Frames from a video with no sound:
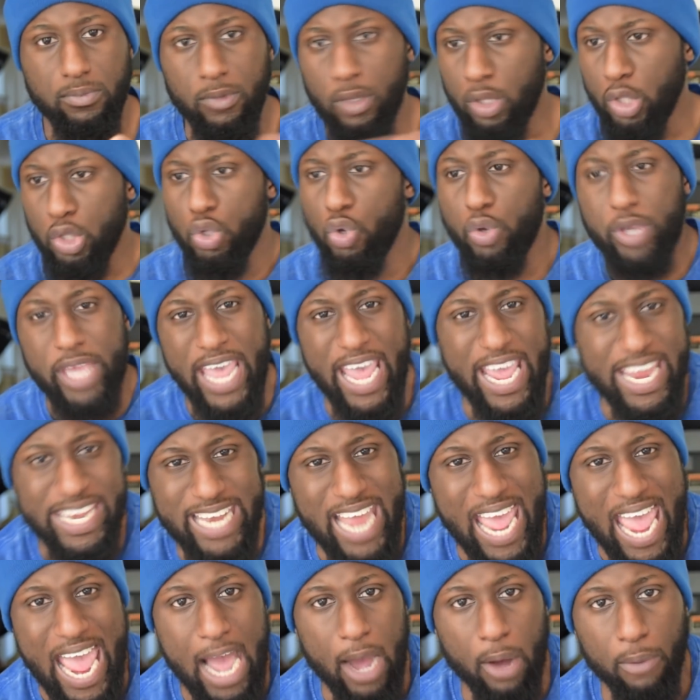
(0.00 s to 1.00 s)
you can't
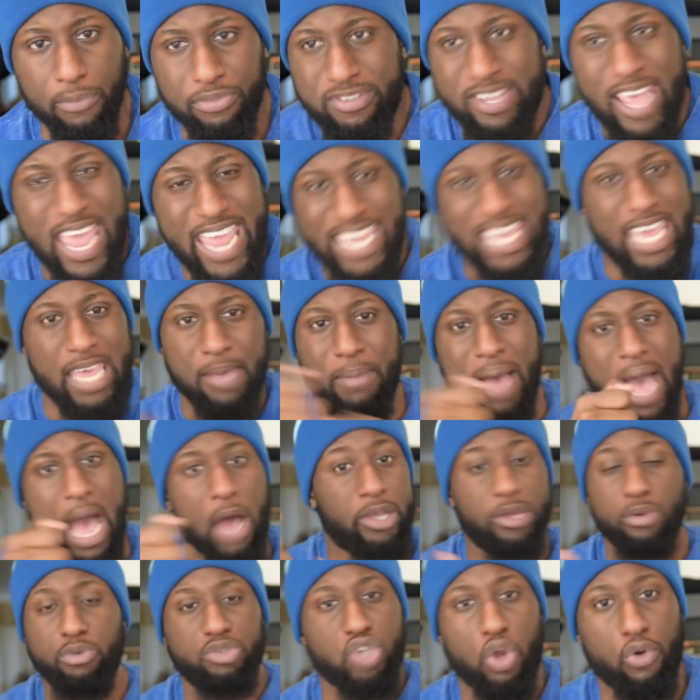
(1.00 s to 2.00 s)
now take him out.
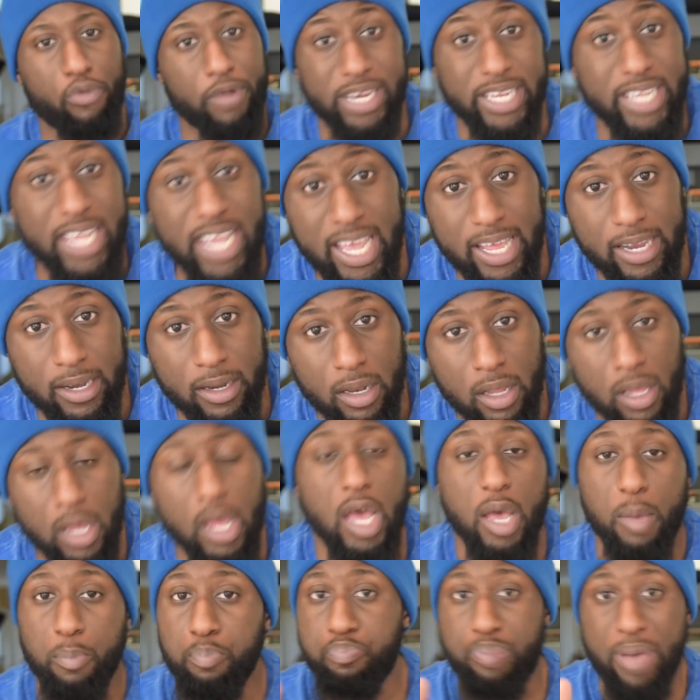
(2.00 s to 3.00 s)
He was already in.
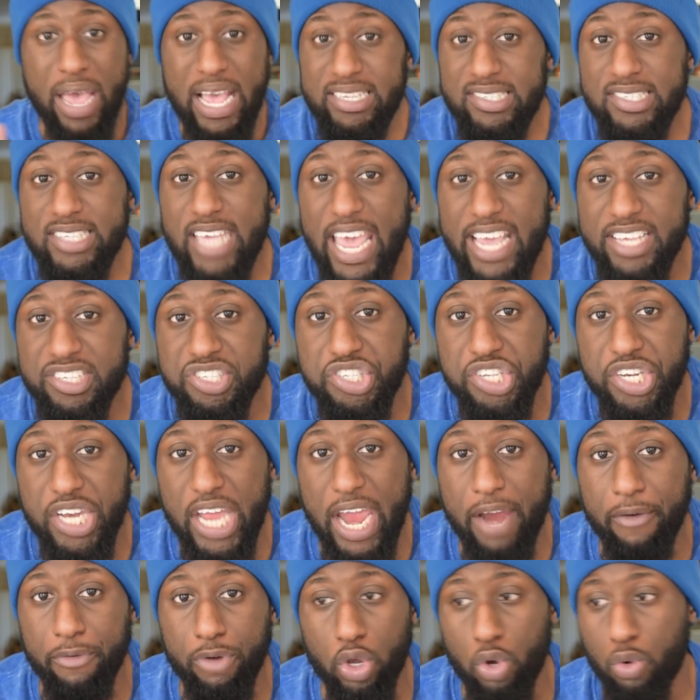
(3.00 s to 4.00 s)
Best case
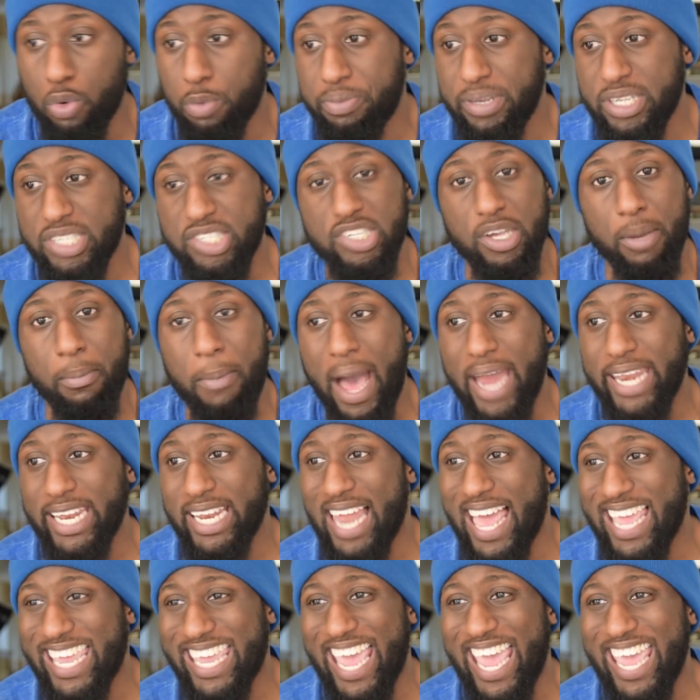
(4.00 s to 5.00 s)
scenario would be somebody
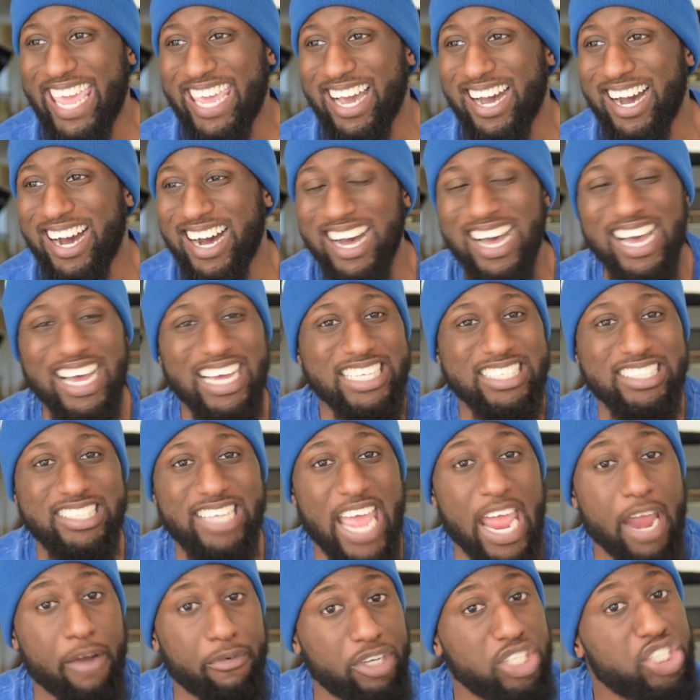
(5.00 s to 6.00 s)
like
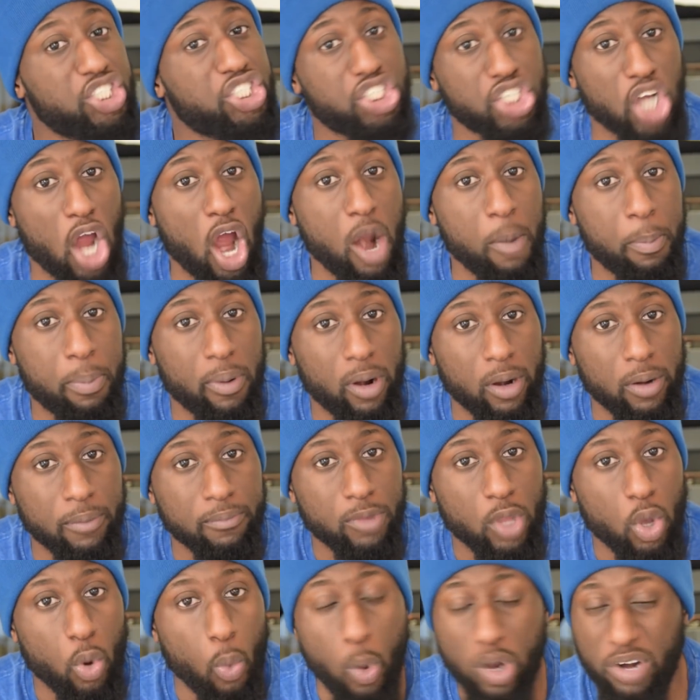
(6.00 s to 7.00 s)
Darren Sharper,
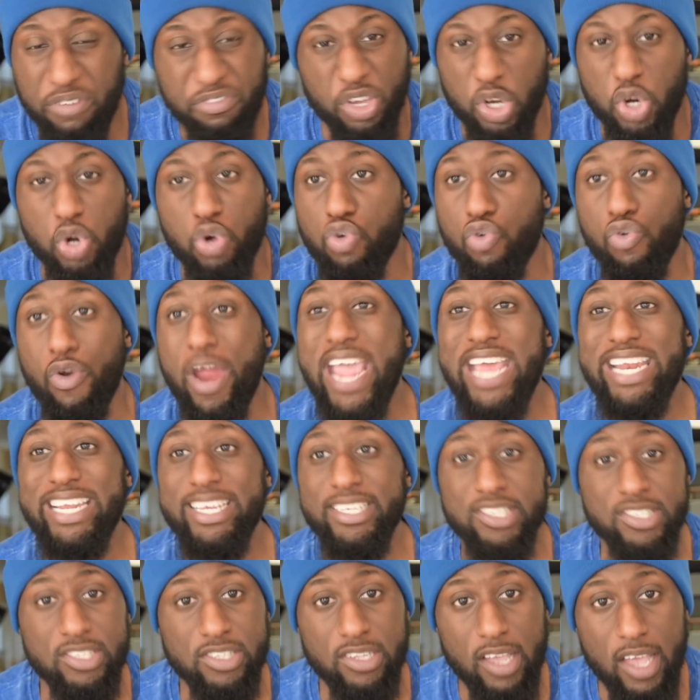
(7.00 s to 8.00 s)
one of the
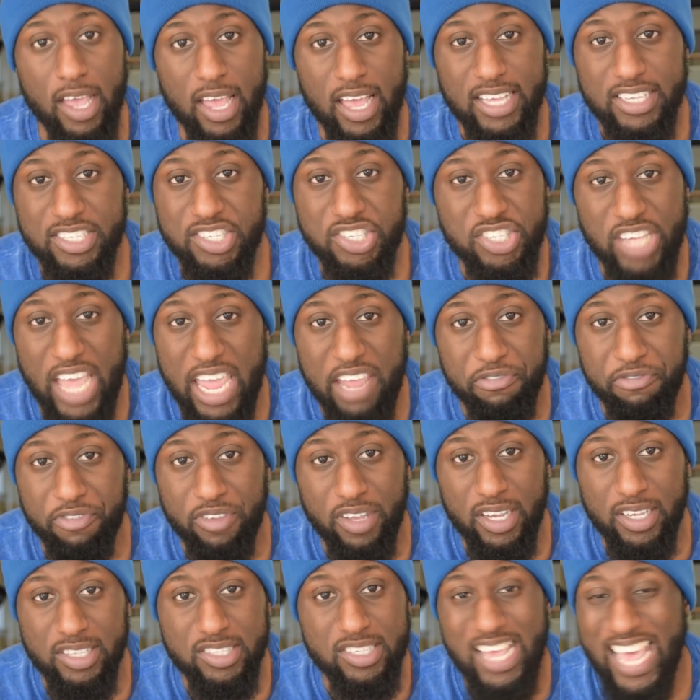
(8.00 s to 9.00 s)
greatest
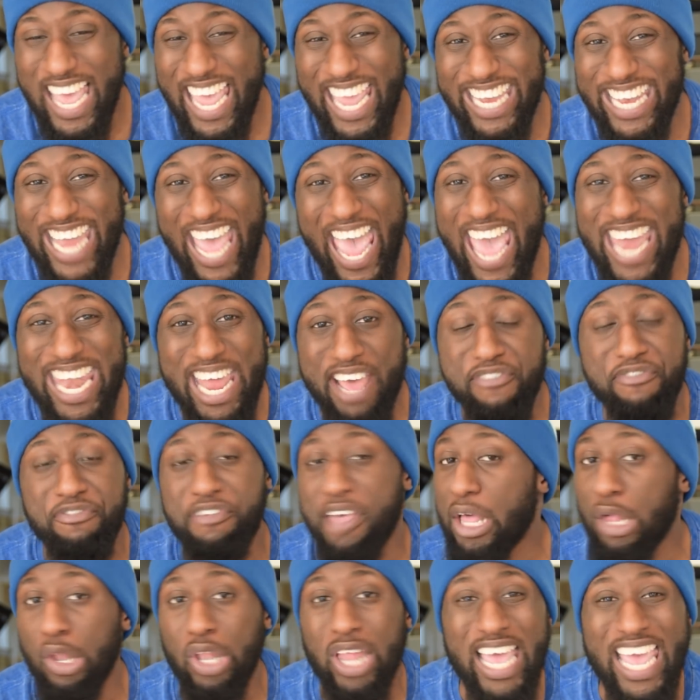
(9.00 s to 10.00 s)
safeties in
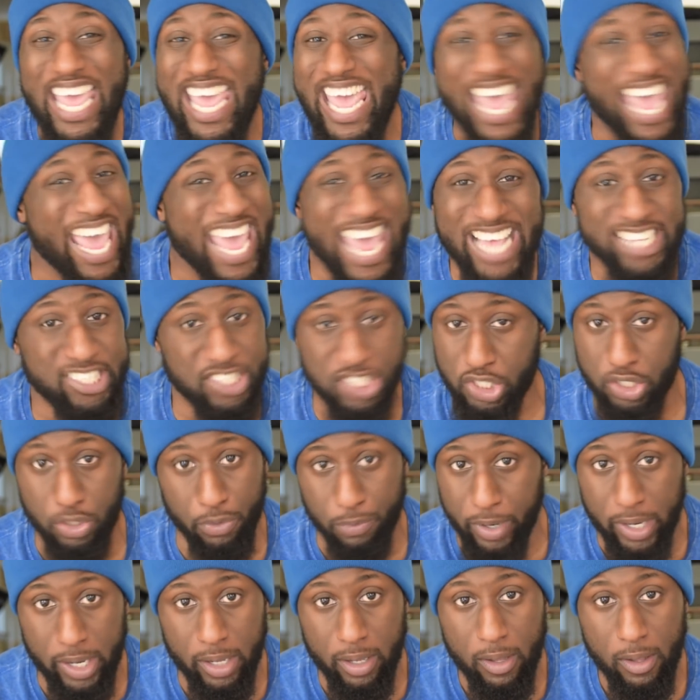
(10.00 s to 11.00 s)
NFL
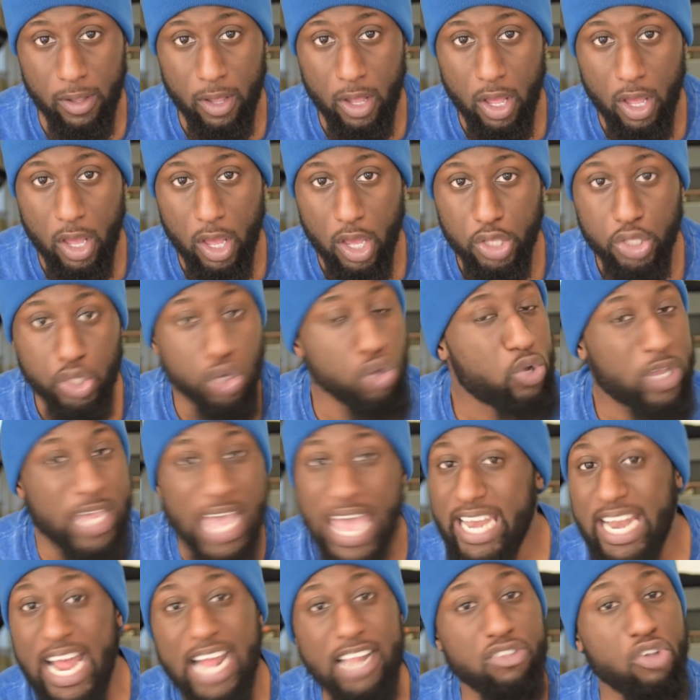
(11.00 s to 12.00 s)
history. You
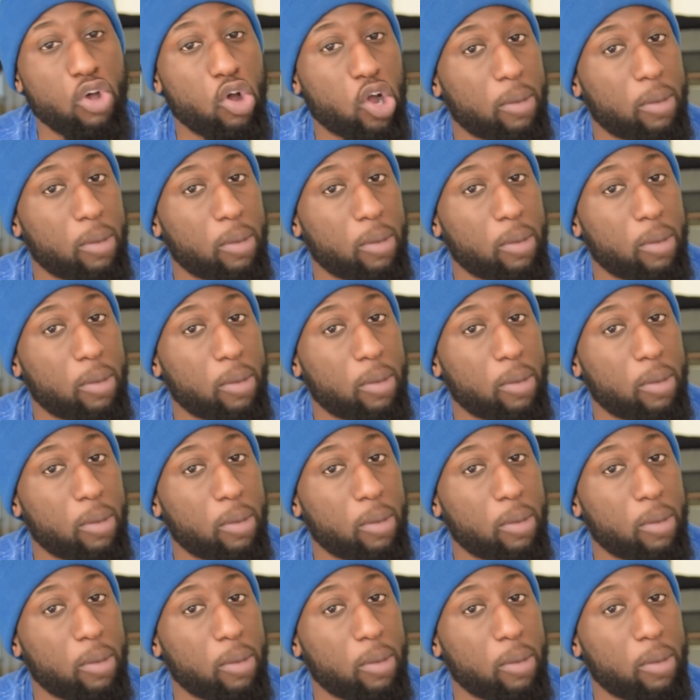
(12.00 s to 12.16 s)
cannot talk